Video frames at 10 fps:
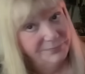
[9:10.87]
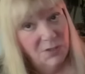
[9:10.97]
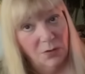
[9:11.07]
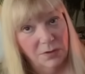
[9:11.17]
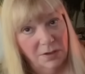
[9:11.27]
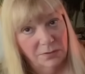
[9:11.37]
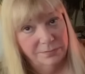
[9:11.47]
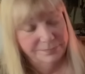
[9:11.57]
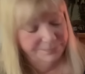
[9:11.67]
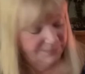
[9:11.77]
Don't know.
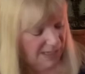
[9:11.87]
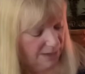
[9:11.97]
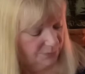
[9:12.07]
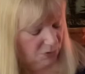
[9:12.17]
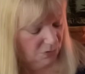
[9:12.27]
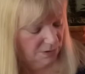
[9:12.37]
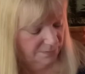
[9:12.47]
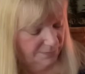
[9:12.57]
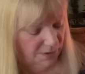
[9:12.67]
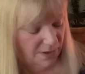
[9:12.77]
Capricorn,
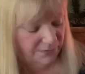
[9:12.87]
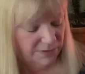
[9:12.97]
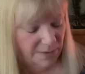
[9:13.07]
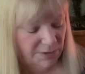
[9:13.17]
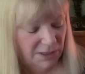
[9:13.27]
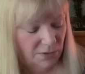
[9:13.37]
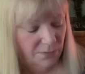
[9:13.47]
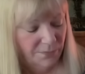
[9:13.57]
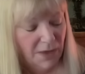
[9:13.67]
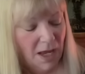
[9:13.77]
you'll have to let me know.
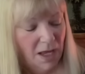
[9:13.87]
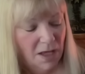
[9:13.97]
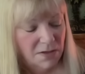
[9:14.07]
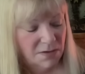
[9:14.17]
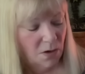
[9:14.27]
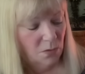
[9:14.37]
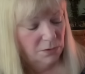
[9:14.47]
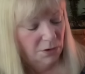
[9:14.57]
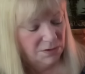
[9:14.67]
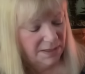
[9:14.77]
So
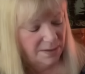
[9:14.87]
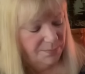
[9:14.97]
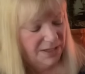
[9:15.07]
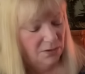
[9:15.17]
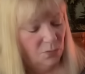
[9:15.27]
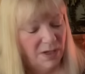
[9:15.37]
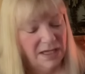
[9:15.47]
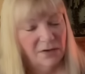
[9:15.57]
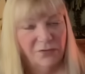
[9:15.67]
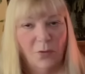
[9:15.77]
looks like a big
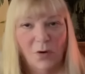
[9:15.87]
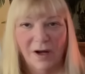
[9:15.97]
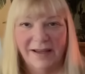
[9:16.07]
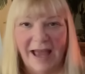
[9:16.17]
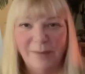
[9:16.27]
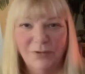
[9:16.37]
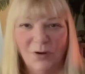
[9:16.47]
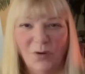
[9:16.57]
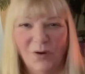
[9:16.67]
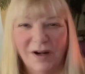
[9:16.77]
week for
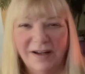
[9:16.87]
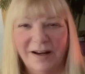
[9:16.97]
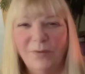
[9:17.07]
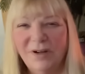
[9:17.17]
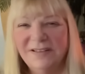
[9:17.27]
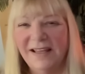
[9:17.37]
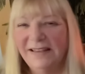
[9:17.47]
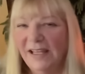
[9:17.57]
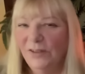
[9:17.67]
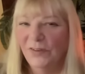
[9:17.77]
Capricorn, and I want to say
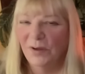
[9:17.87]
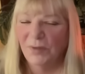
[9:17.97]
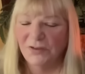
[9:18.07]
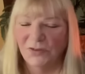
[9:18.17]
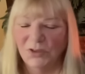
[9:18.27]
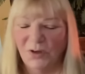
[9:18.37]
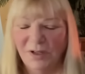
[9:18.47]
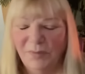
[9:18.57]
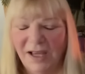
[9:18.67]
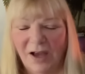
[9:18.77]
thank you very much for
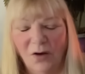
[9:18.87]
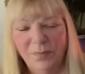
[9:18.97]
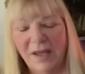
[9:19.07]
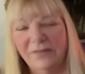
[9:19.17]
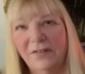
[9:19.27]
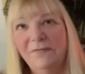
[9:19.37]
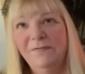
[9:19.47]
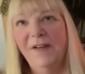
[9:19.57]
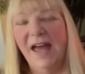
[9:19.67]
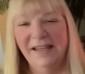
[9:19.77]
joining me. I hope you have a
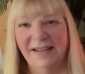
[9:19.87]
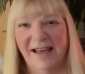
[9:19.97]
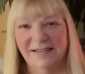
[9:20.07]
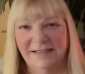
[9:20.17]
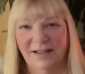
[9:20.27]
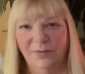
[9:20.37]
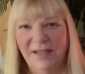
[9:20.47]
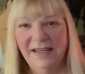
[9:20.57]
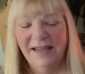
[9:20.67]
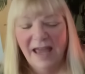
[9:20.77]
fantastic
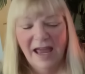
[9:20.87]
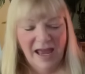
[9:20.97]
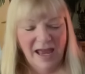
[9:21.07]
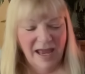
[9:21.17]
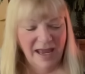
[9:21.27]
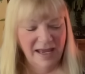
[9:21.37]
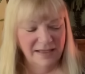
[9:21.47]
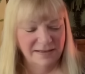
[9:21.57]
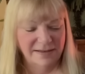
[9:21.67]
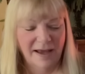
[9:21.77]
week,
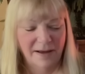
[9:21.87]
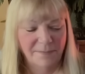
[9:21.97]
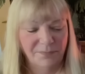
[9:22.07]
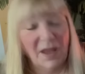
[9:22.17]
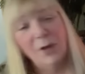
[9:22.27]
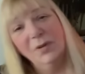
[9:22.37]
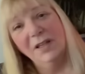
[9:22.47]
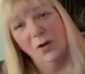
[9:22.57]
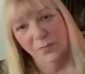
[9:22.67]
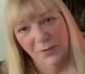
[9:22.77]
and um, I
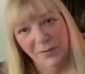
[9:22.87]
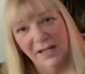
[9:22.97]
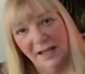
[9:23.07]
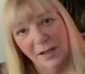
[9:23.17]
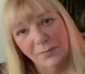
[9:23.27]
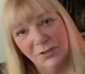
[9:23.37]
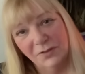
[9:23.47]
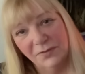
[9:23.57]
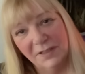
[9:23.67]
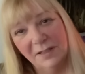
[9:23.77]
really hope the reading helped you.
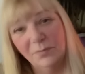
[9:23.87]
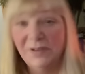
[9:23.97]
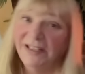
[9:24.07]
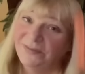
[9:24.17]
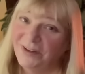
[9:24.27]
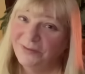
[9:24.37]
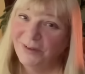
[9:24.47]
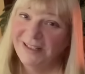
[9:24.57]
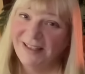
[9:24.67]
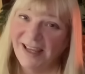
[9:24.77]
If it did, please feel
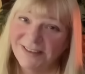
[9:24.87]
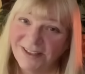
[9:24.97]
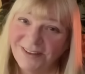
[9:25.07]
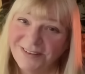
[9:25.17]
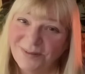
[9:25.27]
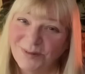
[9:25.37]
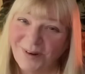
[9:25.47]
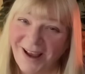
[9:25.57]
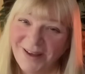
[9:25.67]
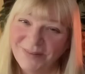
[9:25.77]
free to like, share, and
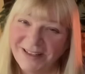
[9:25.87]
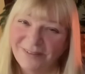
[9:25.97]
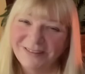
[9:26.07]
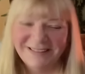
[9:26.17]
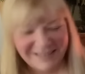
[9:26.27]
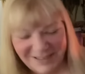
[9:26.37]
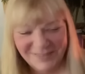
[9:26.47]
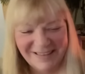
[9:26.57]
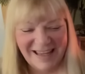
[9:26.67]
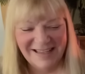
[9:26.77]
subscribe, and I will see you
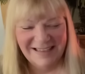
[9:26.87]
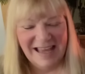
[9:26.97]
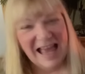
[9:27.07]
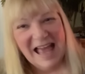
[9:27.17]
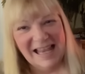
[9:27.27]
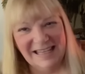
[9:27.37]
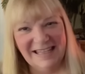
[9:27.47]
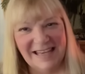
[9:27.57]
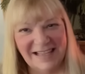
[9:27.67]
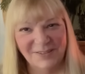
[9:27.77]
again
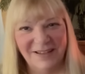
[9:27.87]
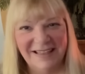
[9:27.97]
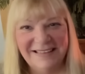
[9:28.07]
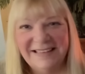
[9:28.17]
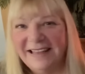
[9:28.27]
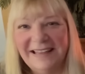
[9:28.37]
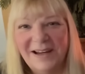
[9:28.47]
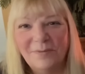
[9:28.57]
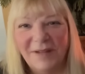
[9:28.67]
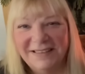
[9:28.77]
next week. Take
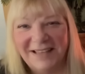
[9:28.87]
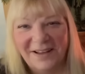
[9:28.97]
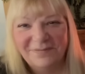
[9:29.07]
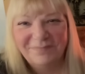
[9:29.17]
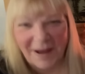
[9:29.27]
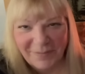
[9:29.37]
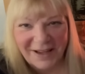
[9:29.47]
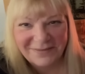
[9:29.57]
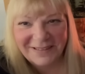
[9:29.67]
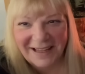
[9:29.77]
care, much love,
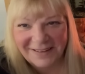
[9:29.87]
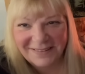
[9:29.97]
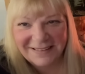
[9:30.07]
bye-bye for now.